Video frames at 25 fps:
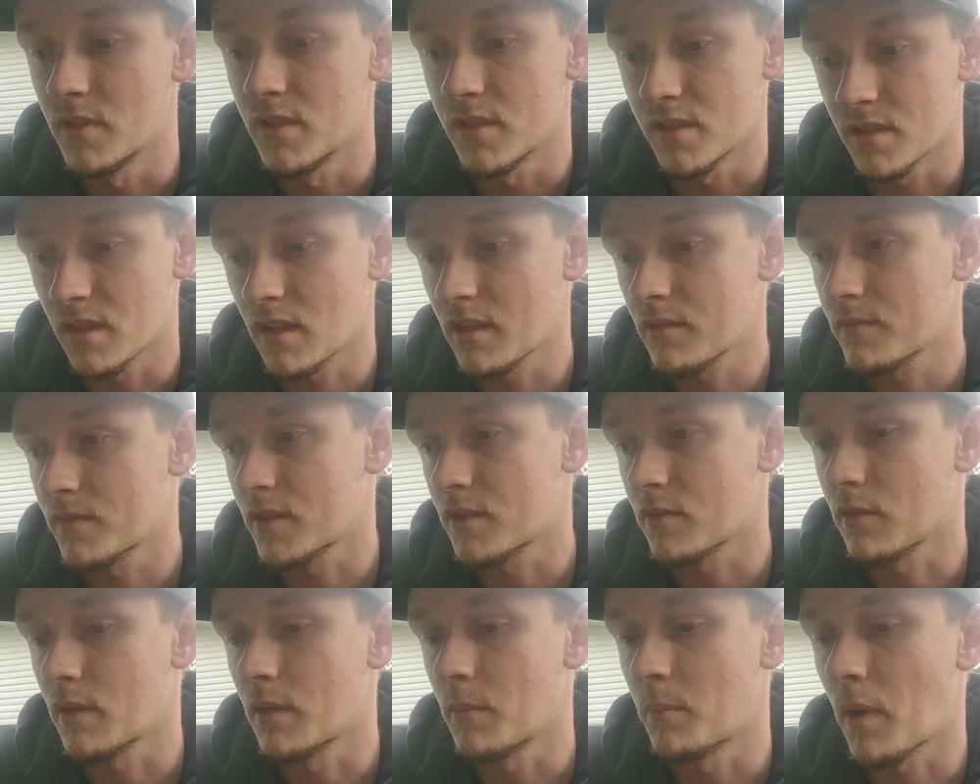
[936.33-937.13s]
The
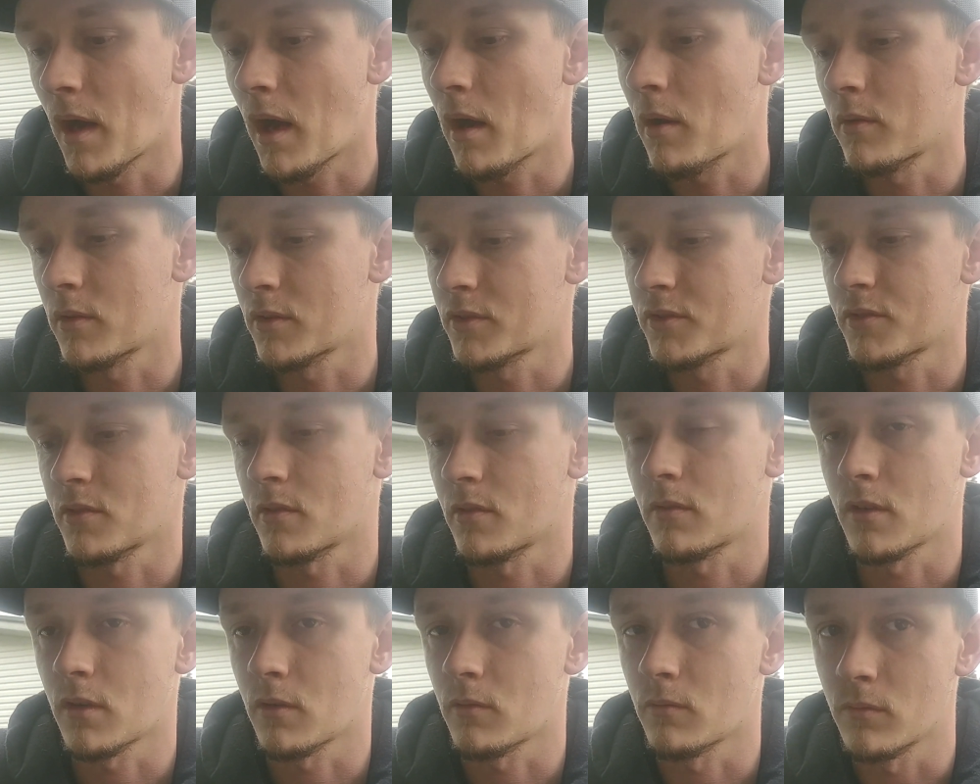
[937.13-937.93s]
7.3 Power
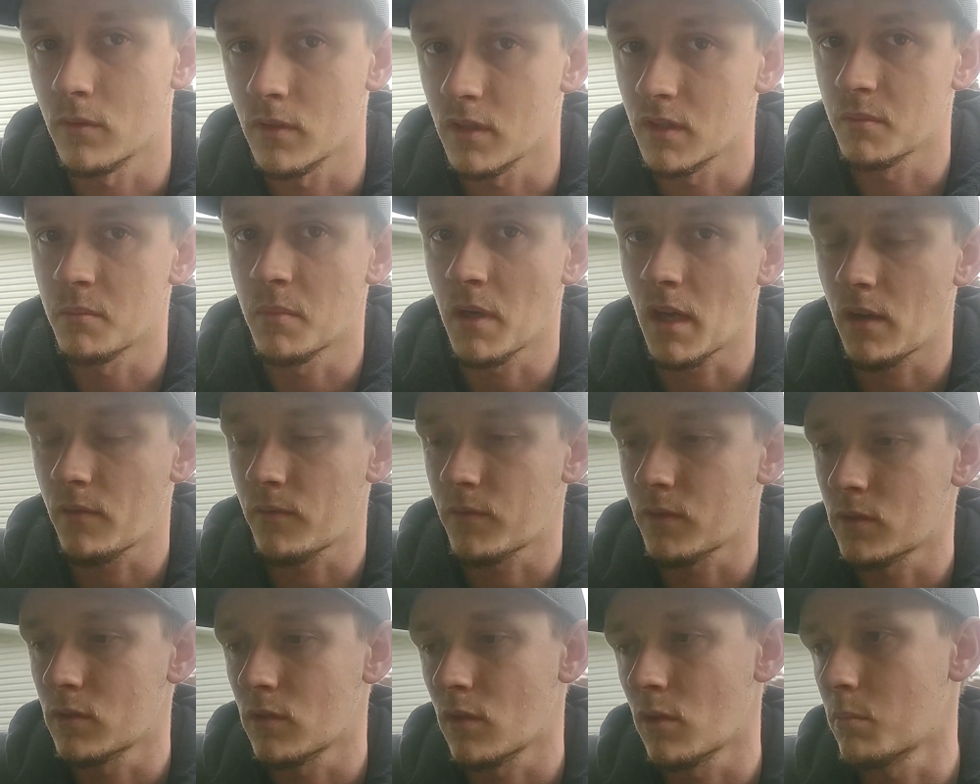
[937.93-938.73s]
Stroke are really
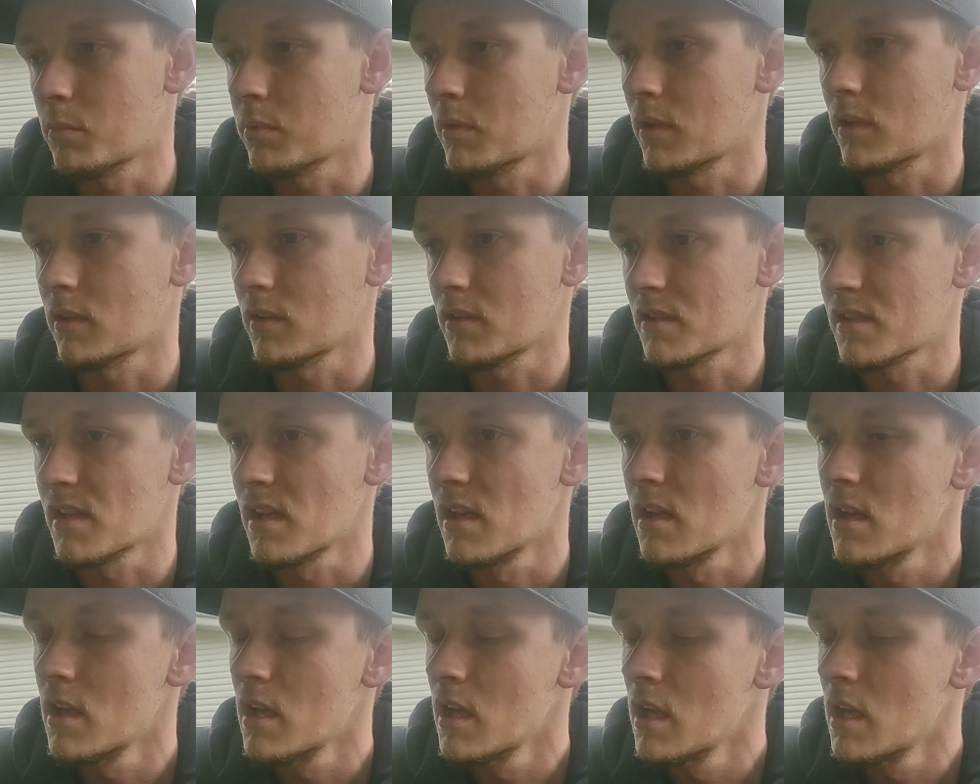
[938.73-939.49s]
bad for glow plugs.